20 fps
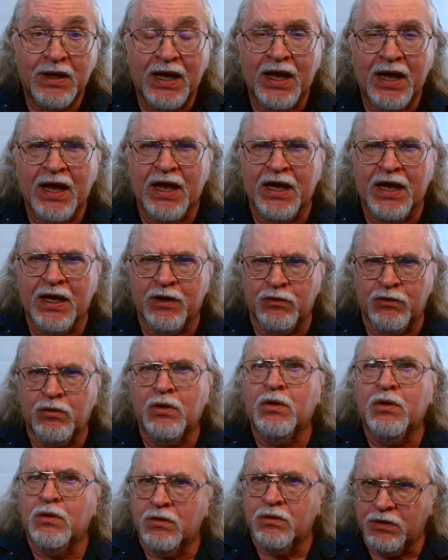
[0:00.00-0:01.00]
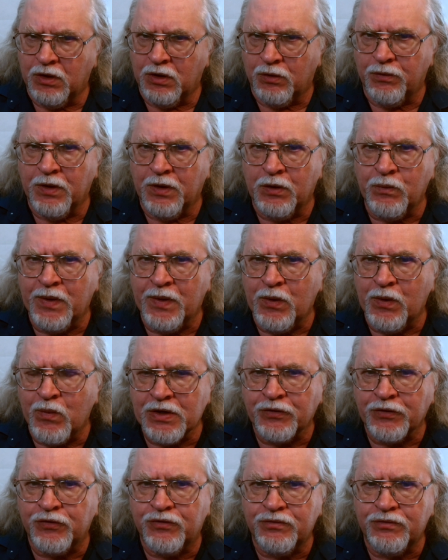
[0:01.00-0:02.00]
and then we
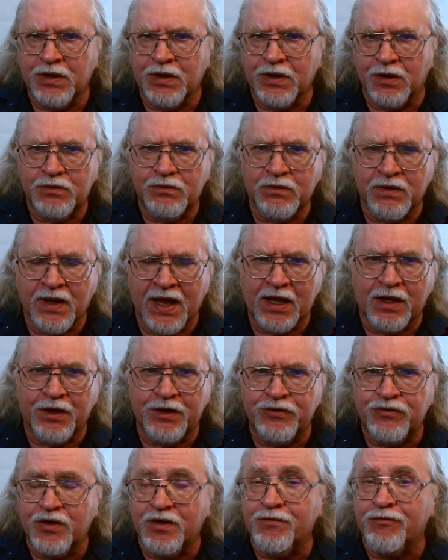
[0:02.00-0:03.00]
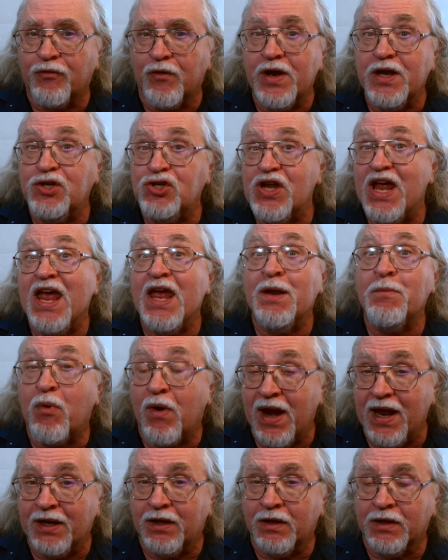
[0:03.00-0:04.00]
will likely see French and
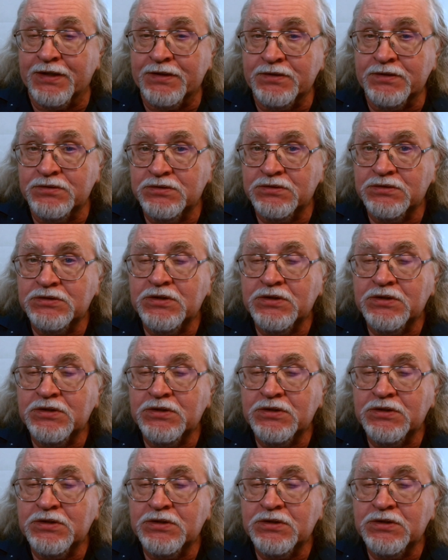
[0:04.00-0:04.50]
Bradley.